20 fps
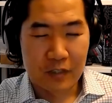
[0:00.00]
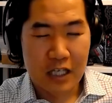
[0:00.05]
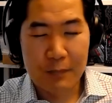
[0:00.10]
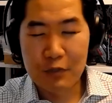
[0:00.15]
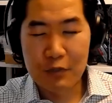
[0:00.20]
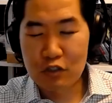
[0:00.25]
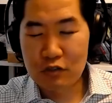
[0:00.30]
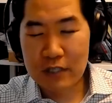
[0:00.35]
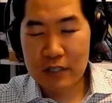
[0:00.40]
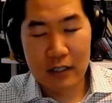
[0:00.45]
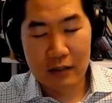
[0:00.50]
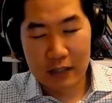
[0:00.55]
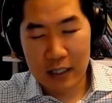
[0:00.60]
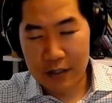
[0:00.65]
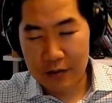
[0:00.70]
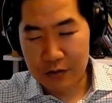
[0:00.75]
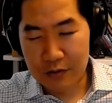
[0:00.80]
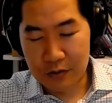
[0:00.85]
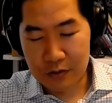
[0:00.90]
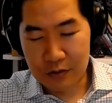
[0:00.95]
chemistry
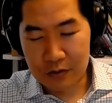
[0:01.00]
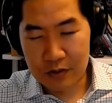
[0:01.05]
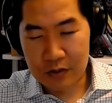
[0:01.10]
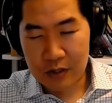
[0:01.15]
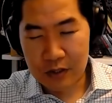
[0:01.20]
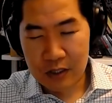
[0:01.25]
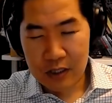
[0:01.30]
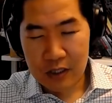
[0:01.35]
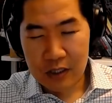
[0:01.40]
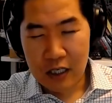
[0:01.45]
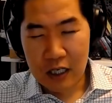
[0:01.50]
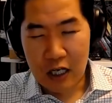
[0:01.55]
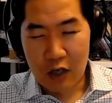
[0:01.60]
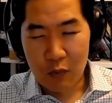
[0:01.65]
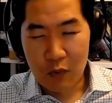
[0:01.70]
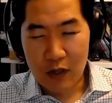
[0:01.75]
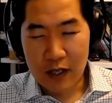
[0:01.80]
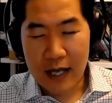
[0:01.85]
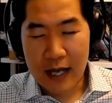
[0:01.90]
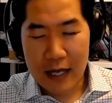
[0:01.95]
analyzers,
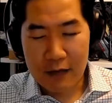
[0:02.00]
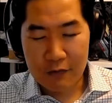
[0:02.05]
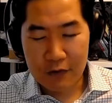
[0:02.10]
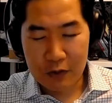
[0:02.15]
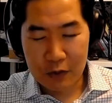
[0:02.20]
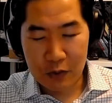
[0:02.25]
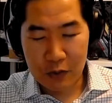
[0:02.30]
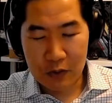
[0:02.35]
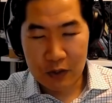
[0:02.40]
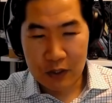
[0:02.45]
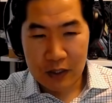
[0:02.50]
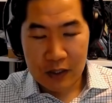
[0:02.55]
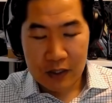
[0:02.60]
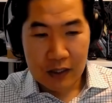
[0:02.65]
what have you.